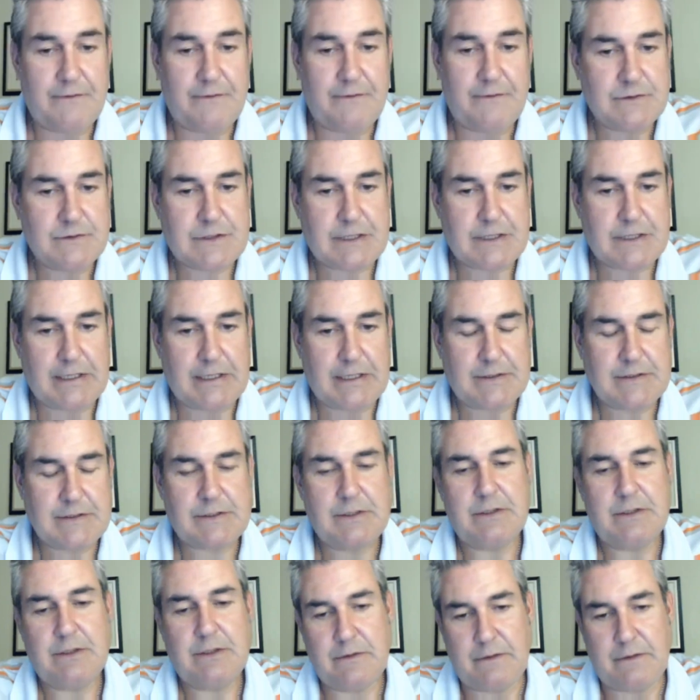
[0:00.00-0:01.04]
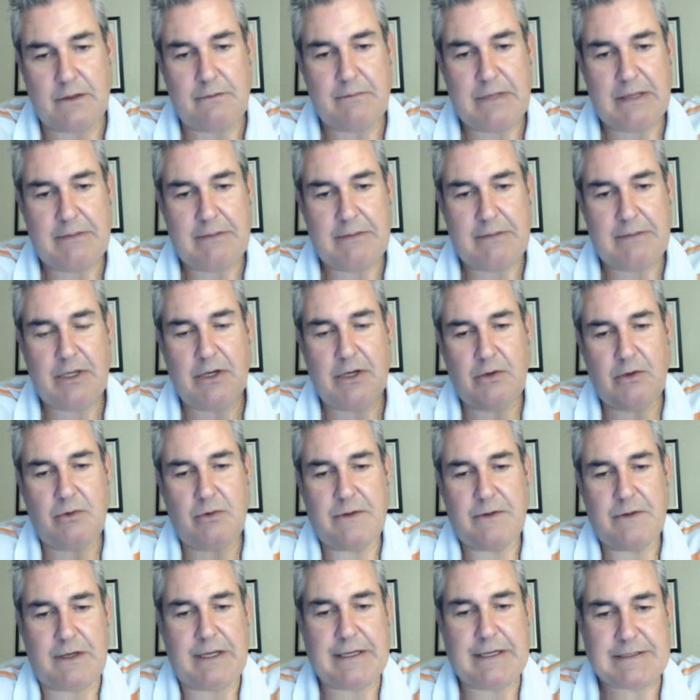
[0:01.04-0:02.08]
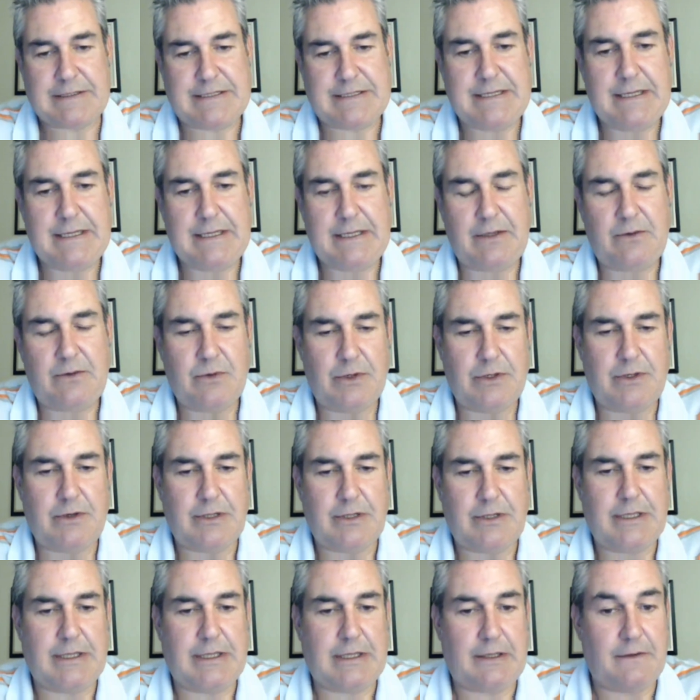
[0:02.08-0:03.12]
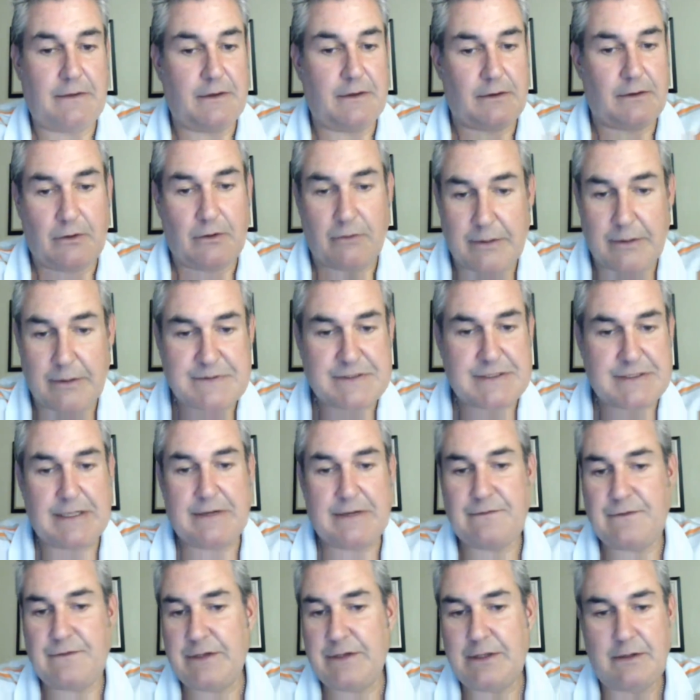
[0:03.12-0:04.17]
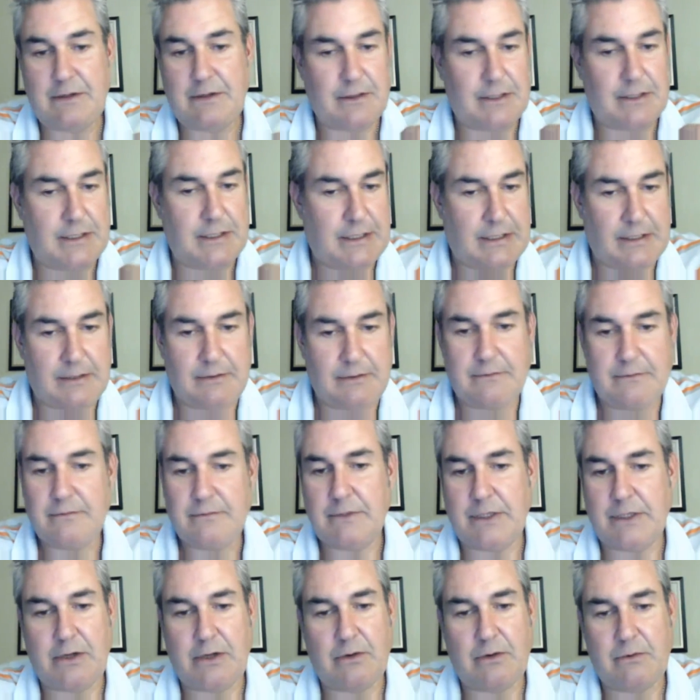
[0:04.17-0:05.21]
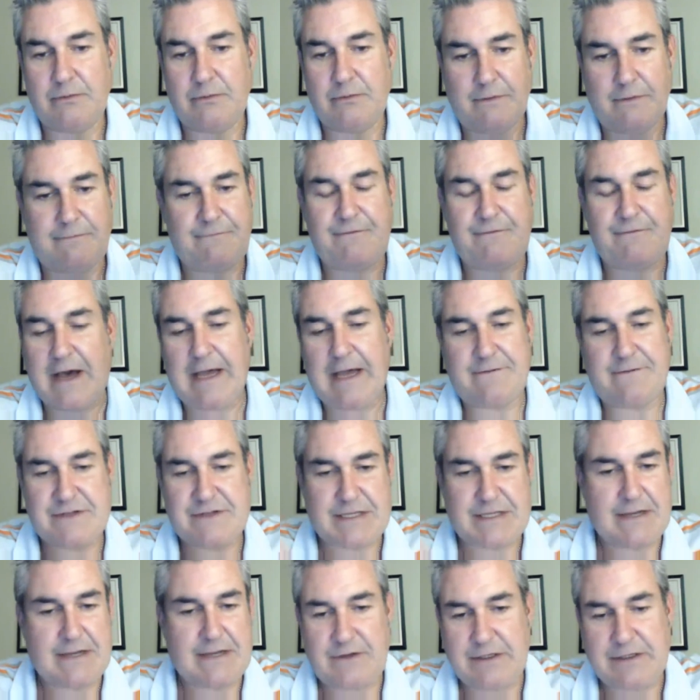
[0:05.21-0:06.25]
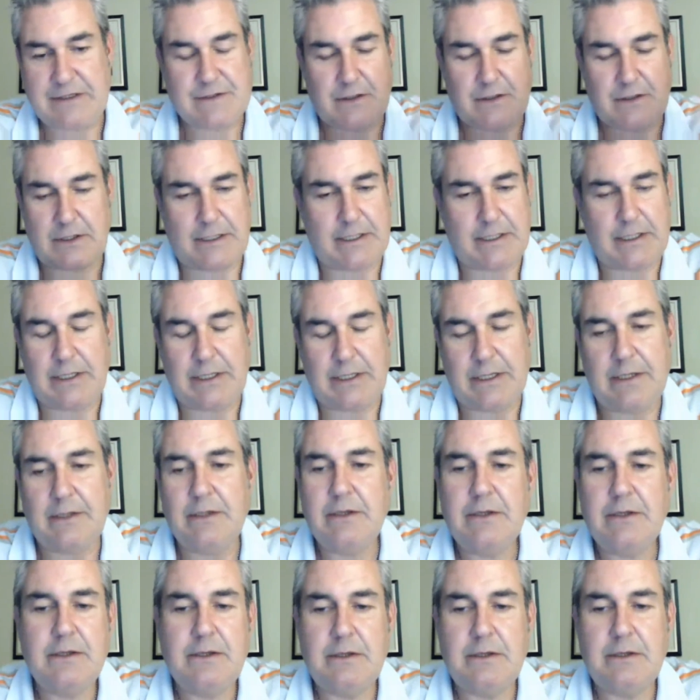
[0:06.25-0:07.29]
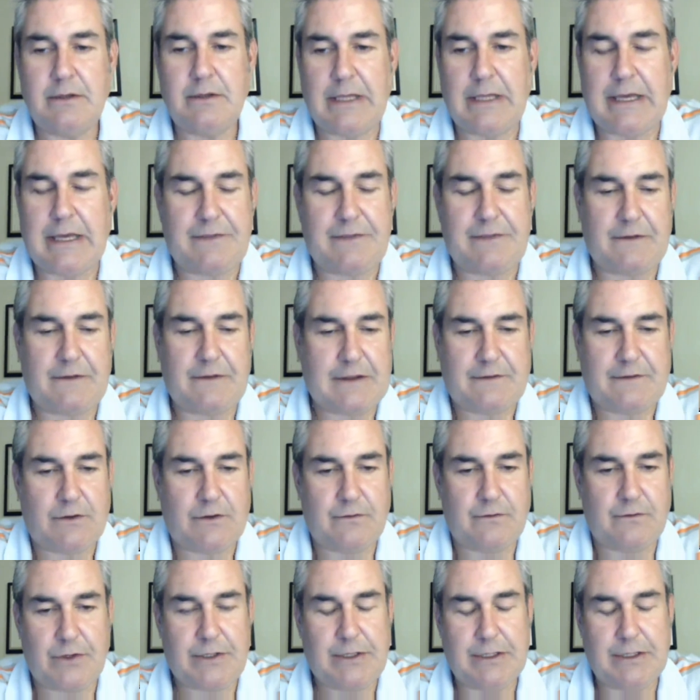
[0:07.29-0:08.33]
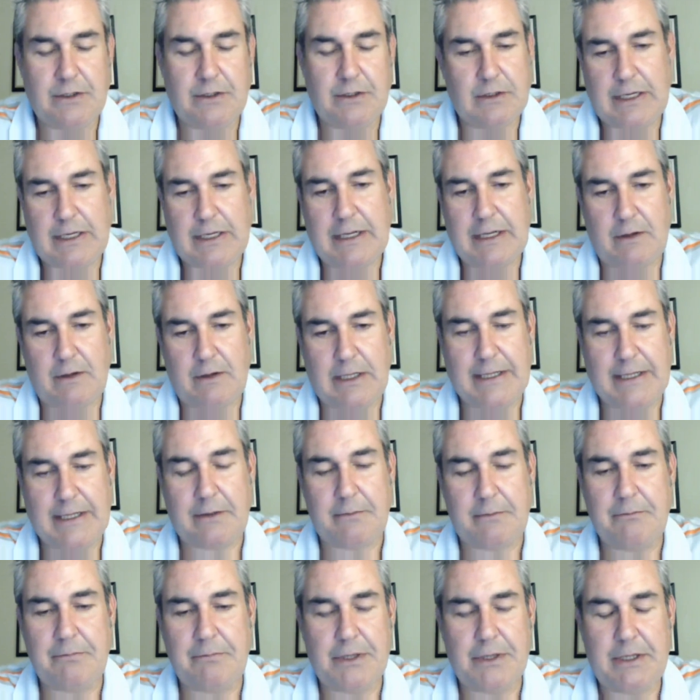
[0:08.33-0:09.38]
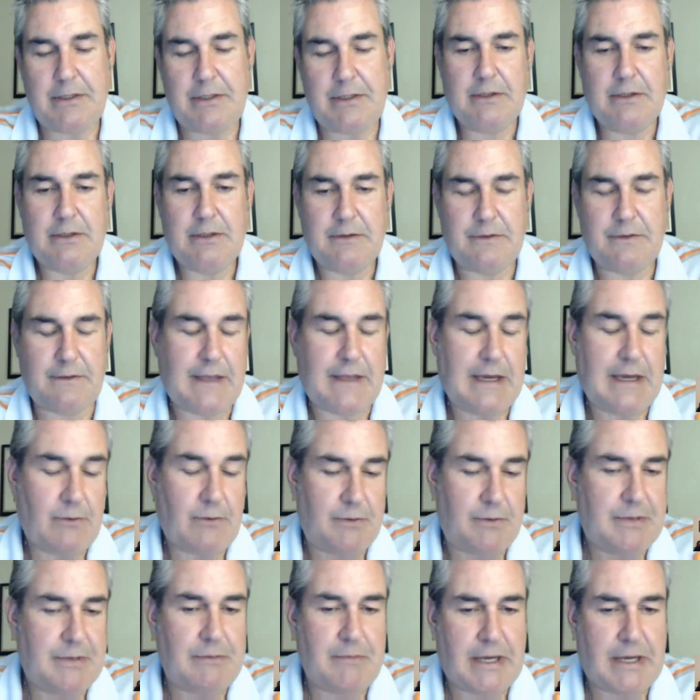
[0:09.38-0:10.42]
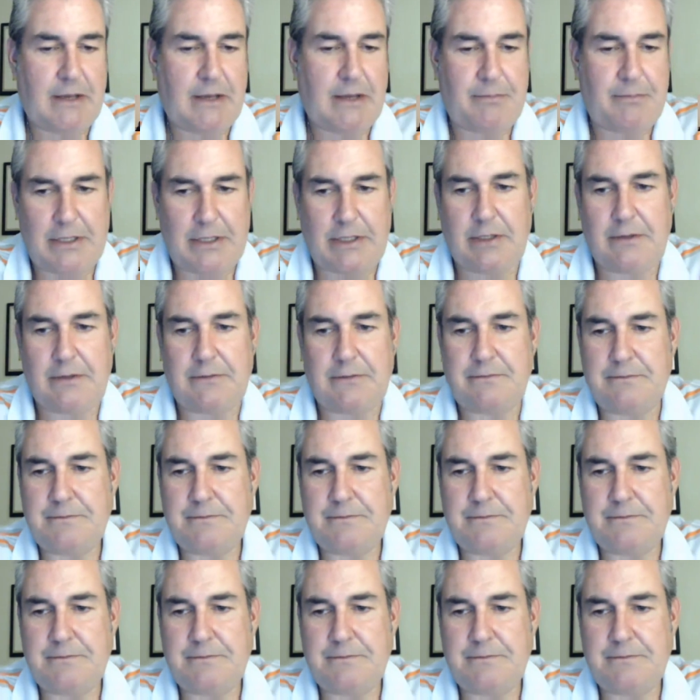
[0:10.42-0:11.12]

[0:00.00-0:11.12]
those things, then maybe go with an XD where you're getting the grip safety, you're getting, the 5 safeties on a gun. I think that's overkill and I don't like them, but that would be my opinion.